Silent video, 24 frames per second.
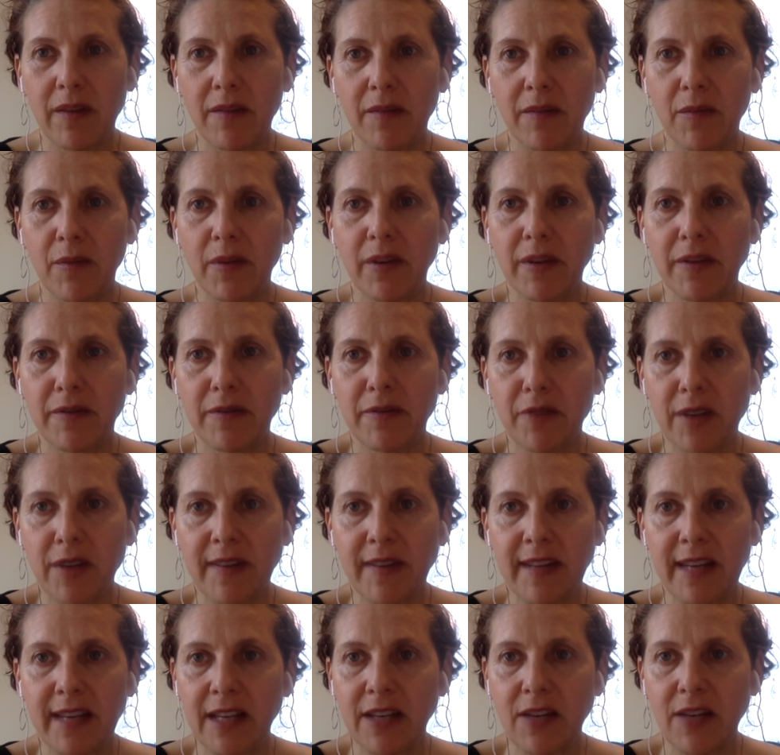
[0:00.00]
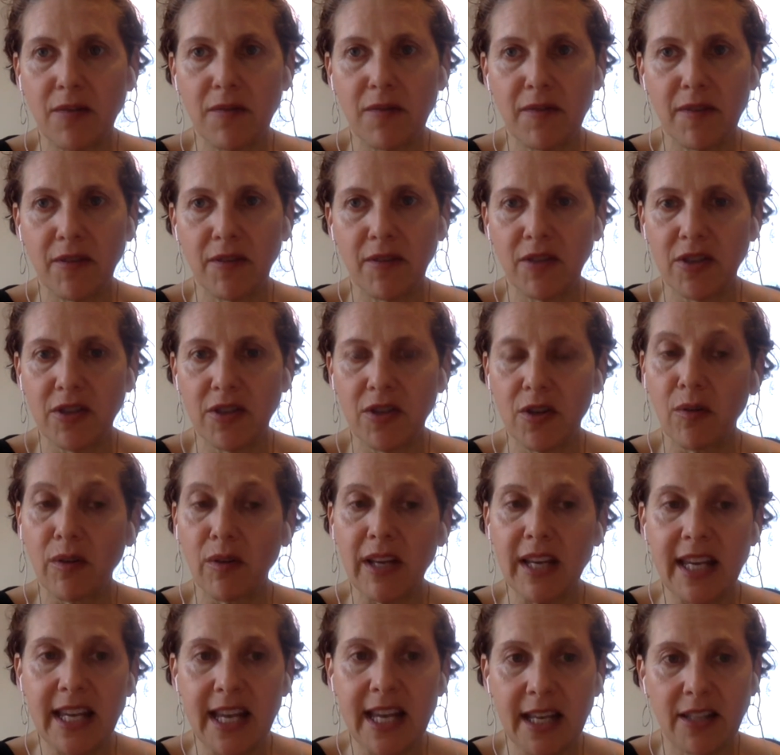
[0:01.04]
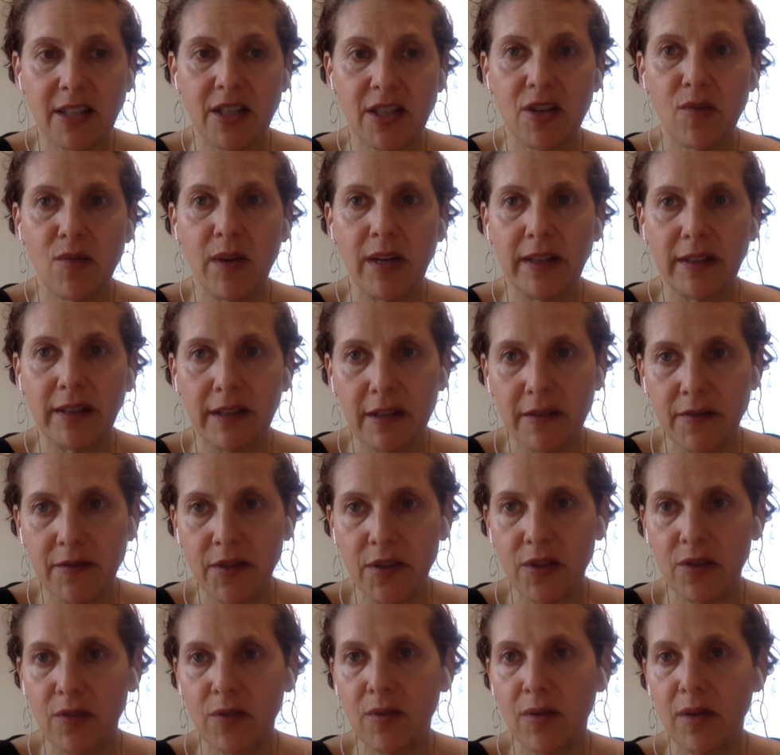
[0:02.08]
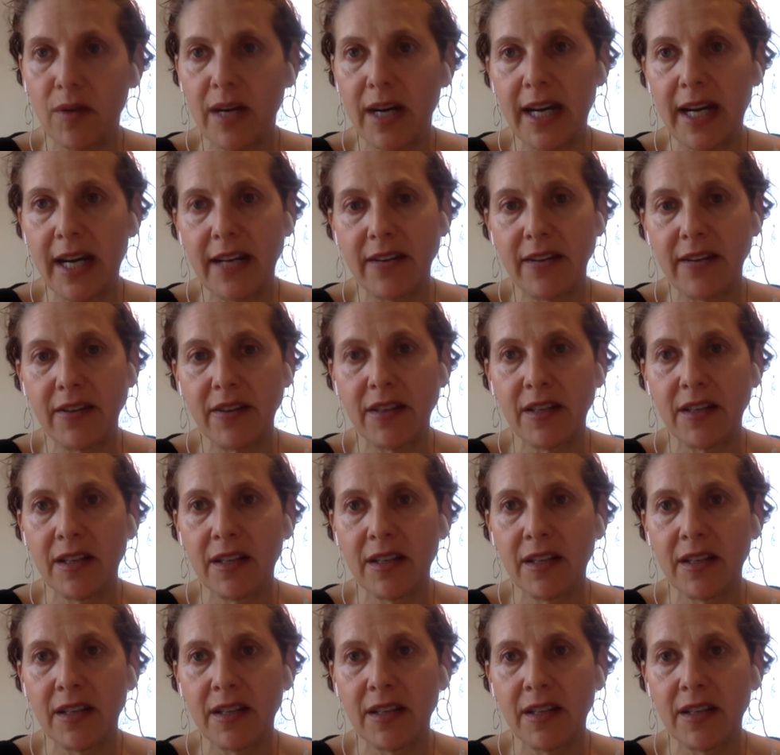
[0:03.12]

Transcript: with a friend that you feel just totally gets you and loves you and